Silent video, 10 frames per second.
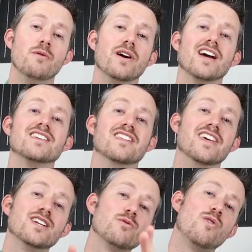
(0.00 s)
Anyway guys,
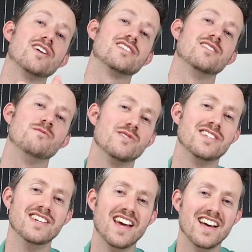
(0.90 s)
thanks for watching. We'll
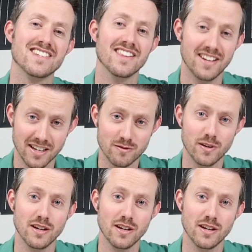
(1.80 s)
see you guys in the next